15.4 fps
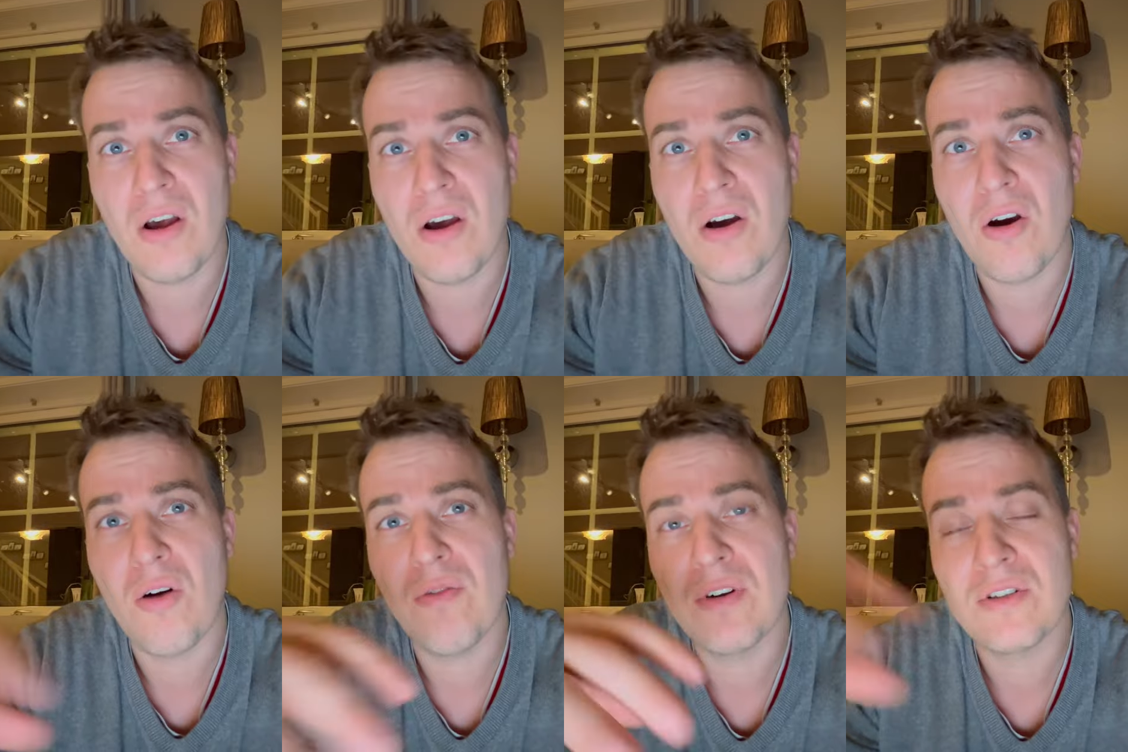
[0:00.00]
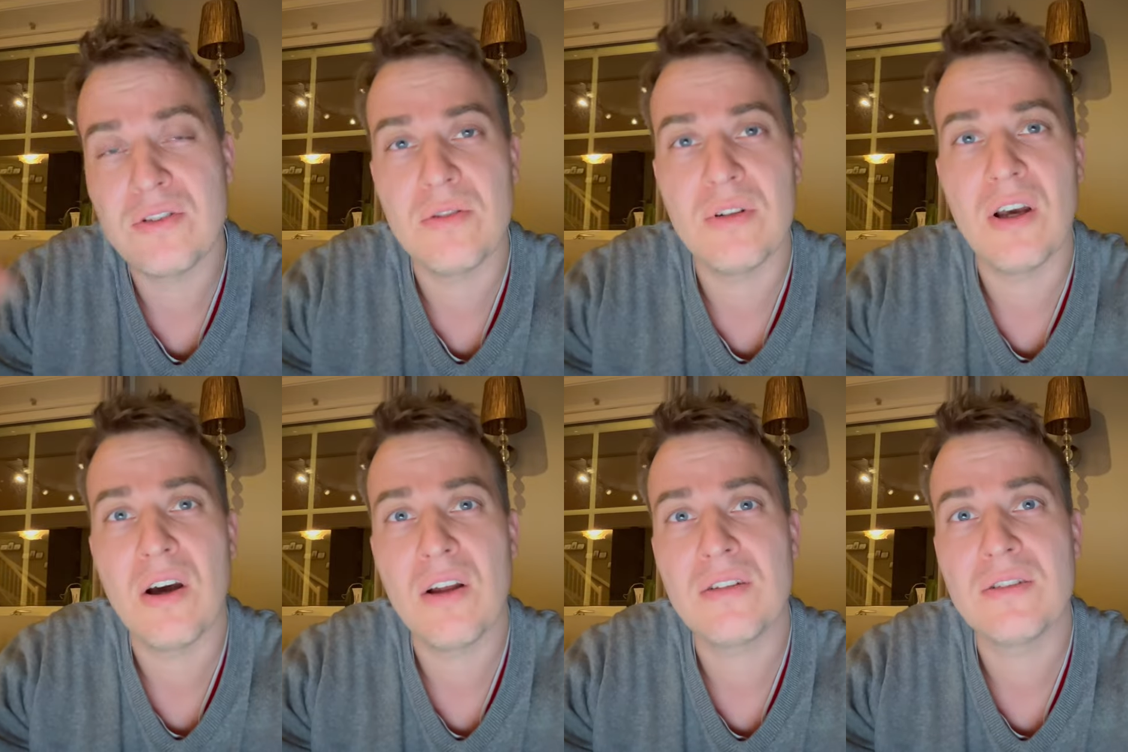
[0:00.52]
over to the
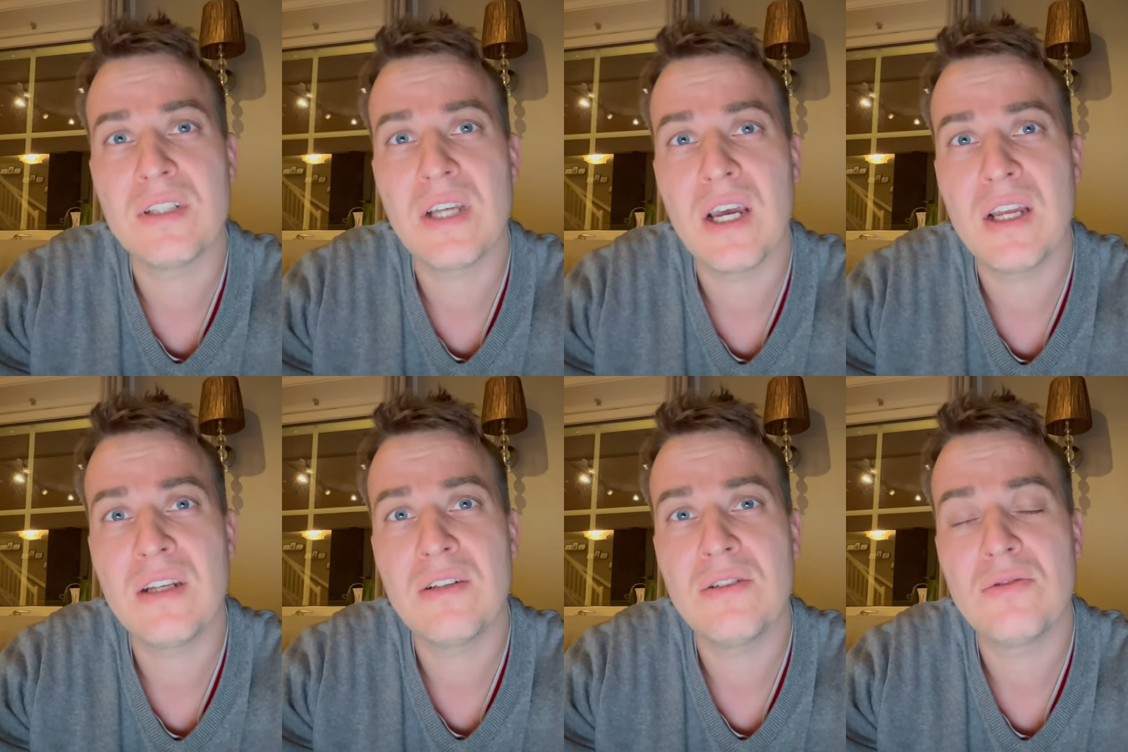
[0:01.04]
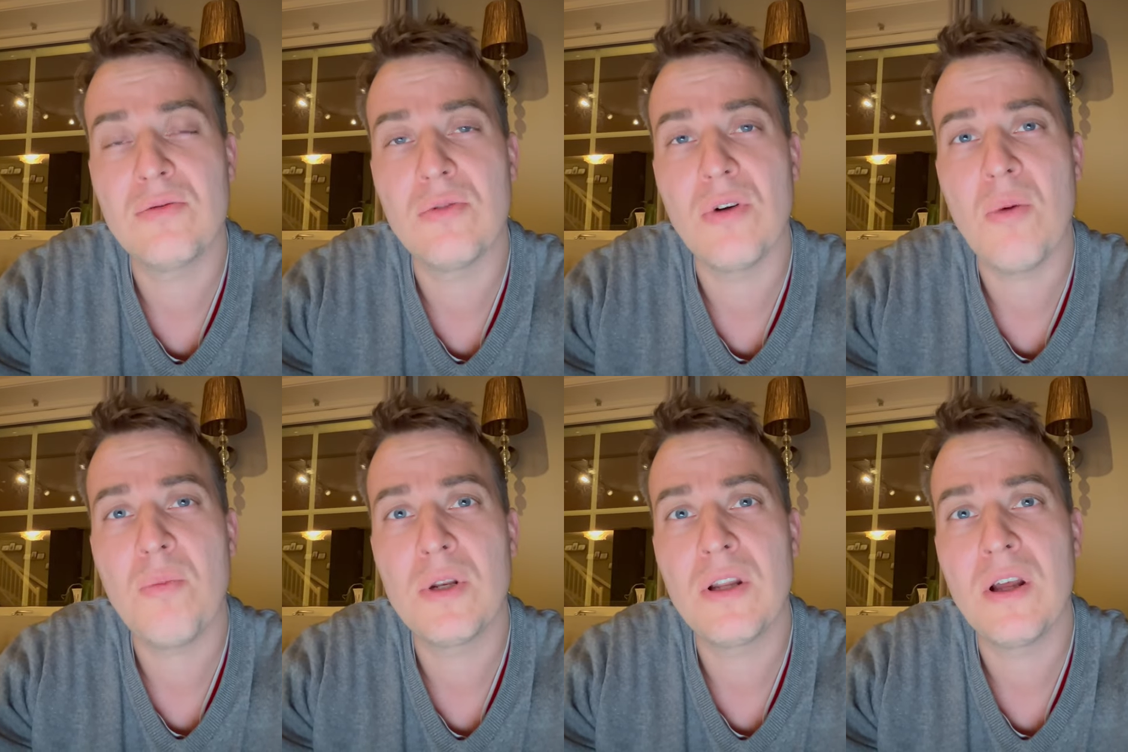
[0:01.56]
other side to
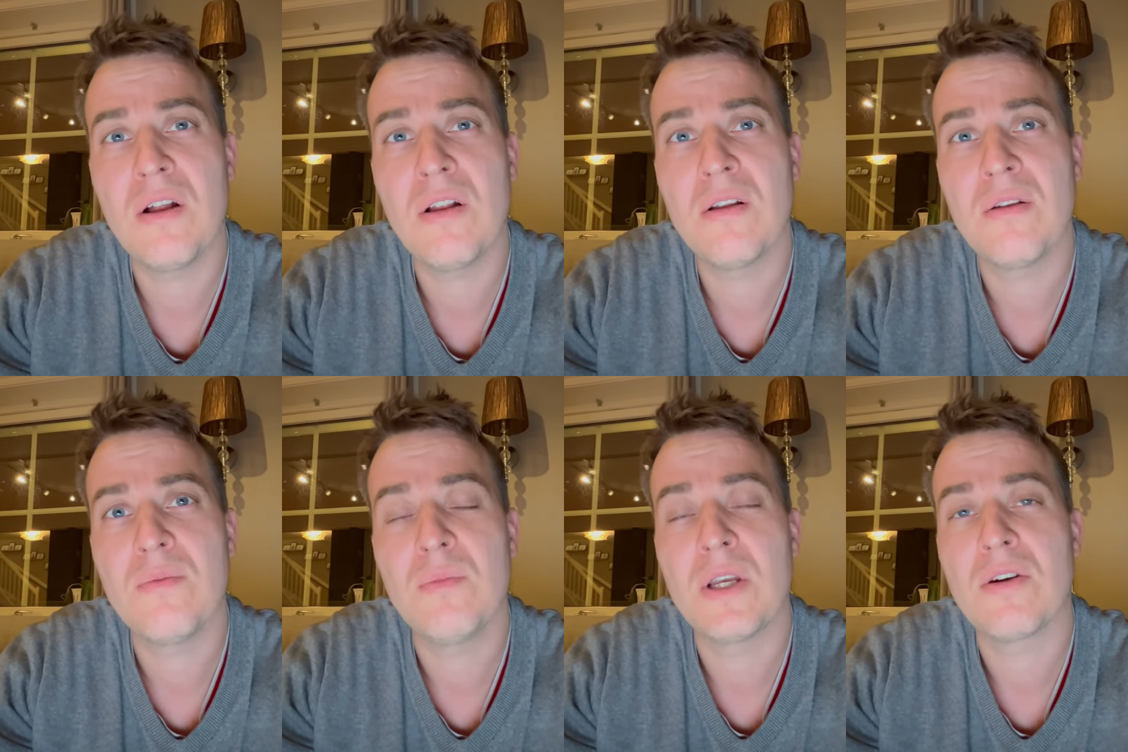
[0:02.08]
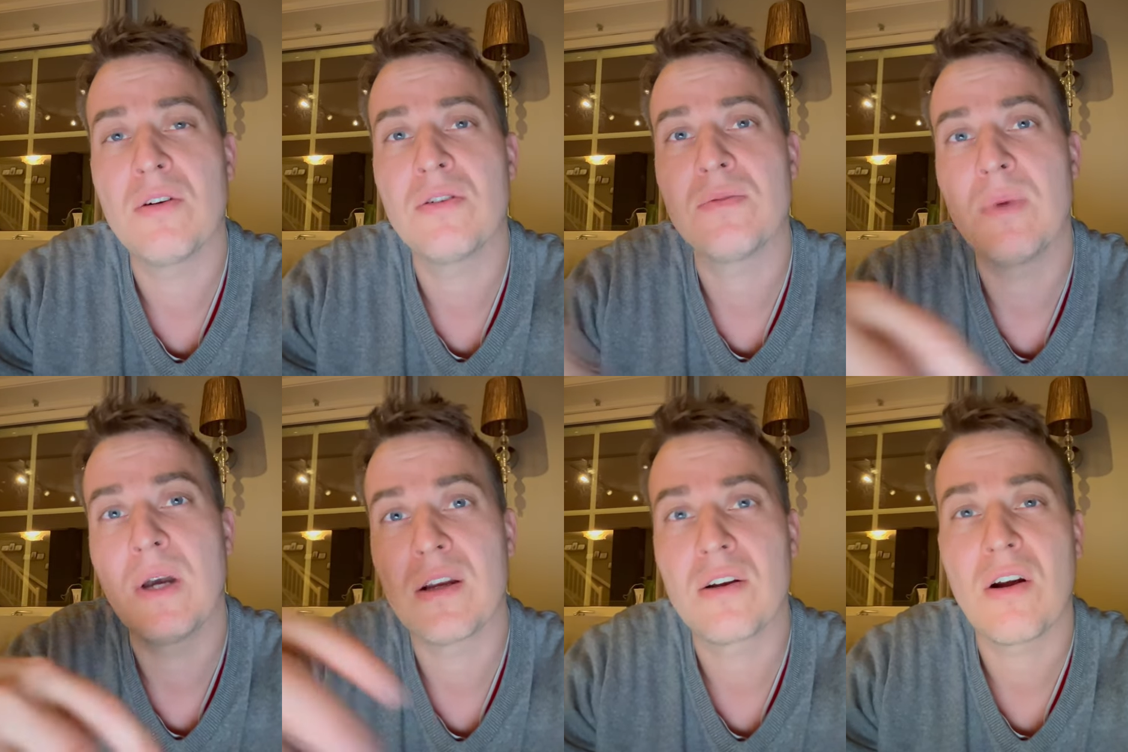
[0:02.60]
Oppedal because
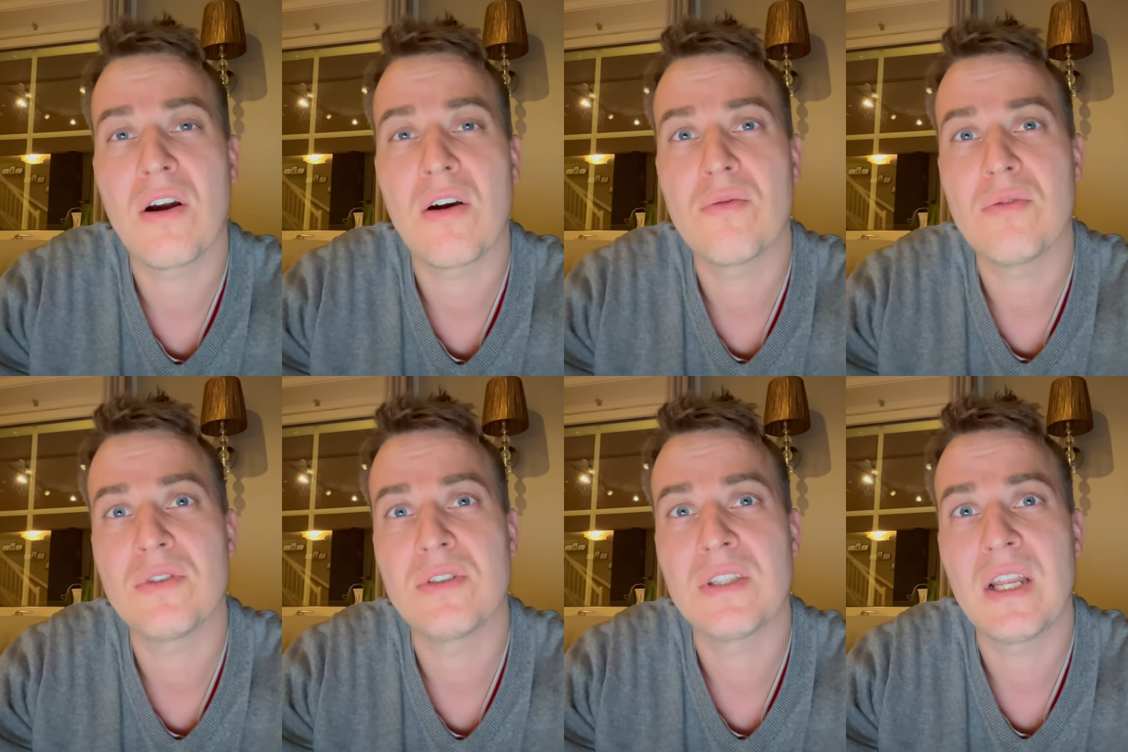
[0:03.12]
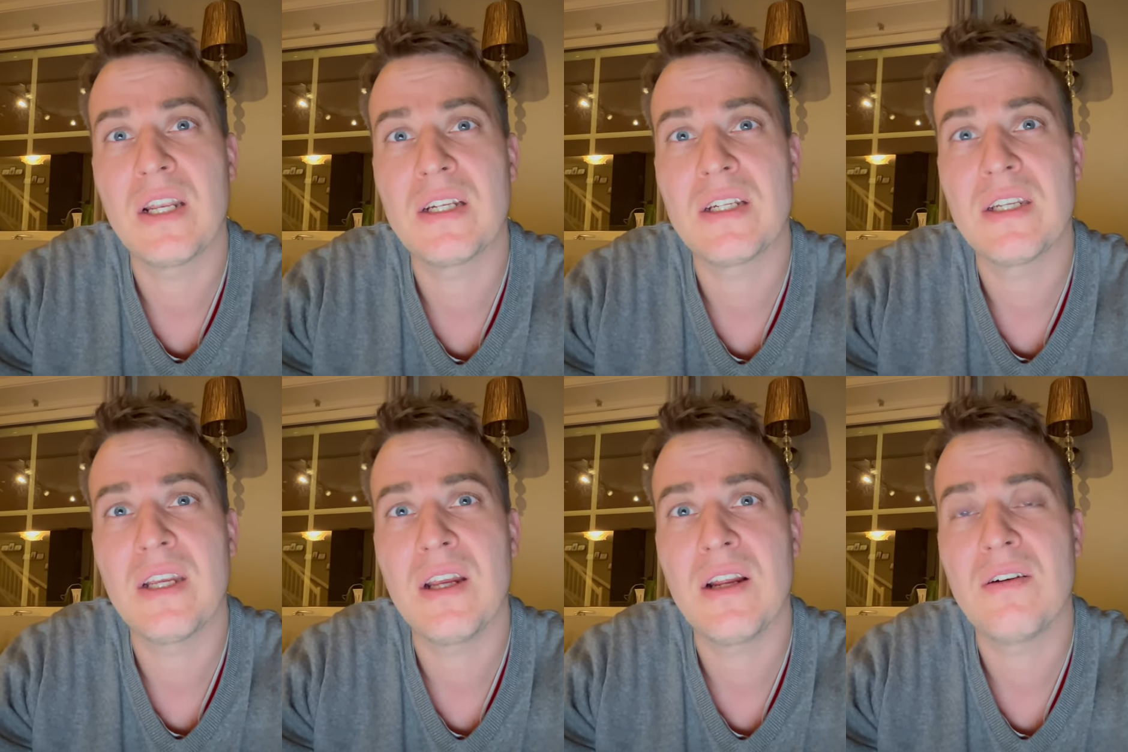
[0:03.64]
my car was standing
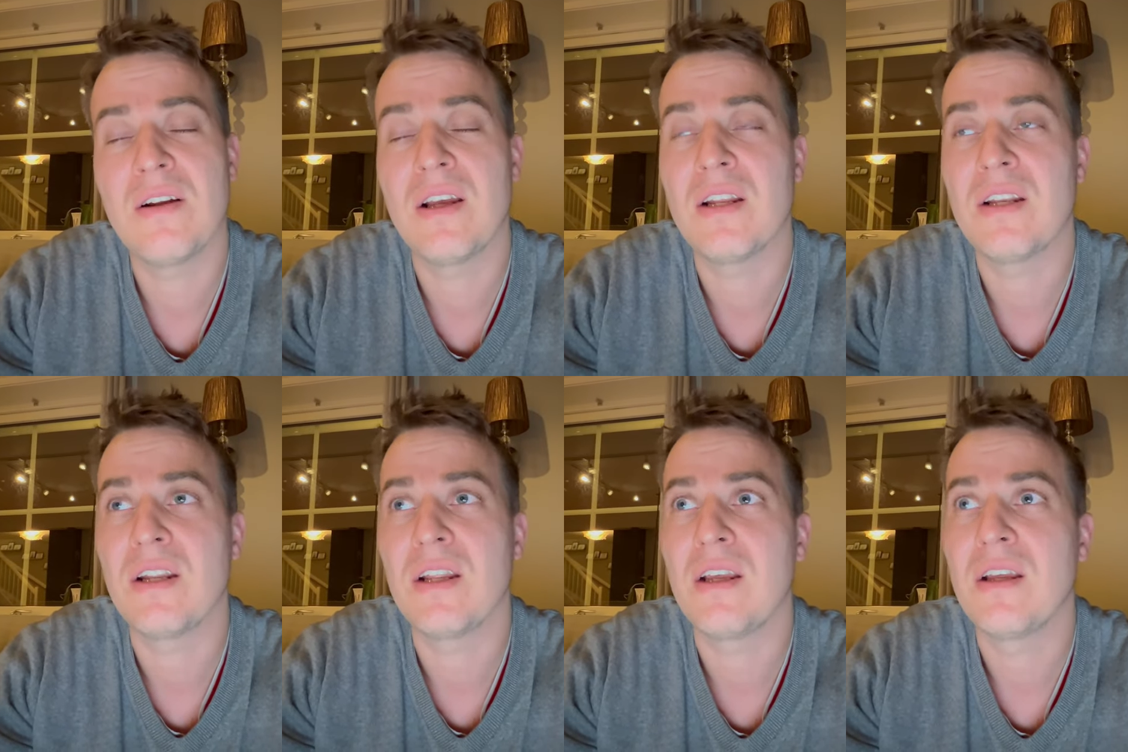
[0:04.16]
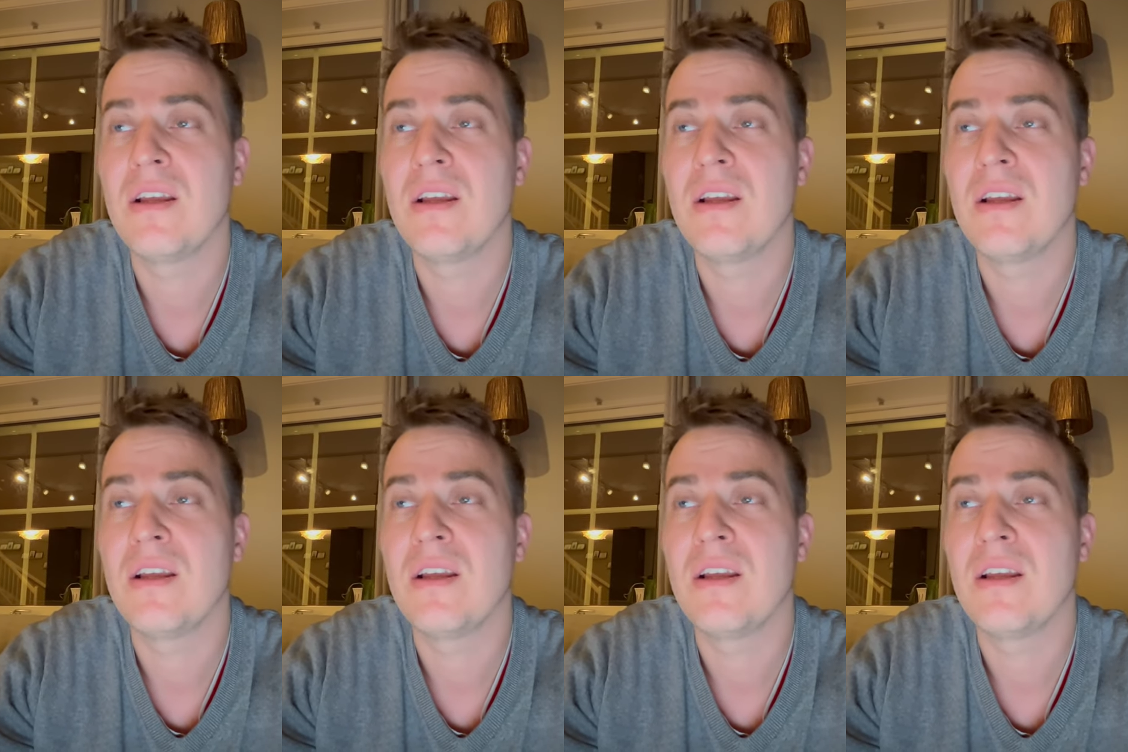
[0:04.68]
there and uh,